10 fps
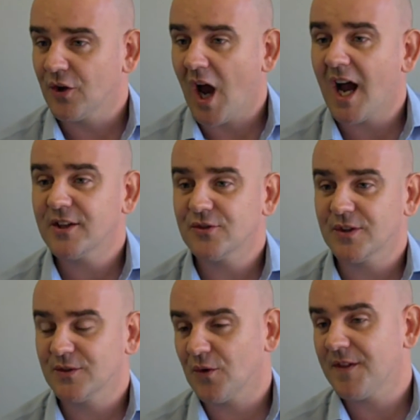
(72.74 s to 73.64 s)

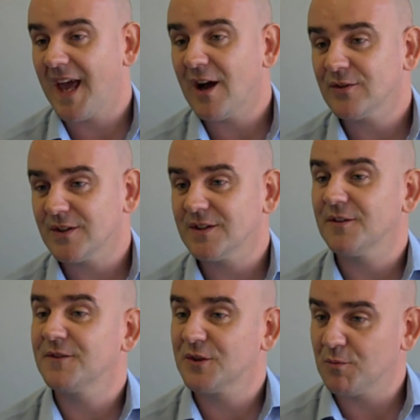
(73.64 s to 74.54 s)
hundreds or thousands
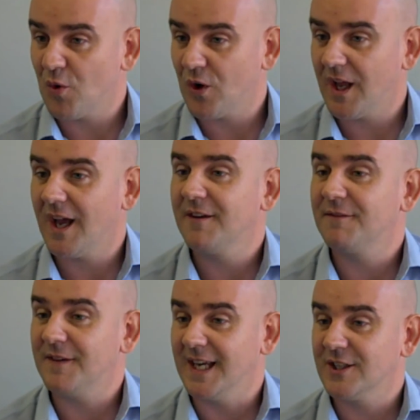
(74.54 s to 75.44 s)
of smaller
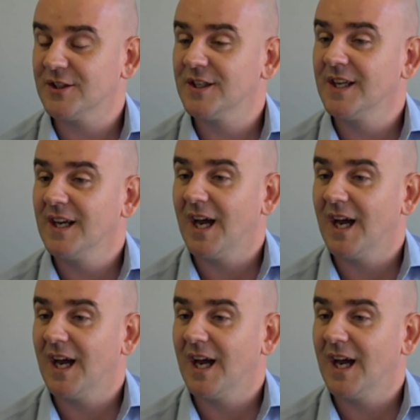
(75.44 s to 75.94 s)
fish.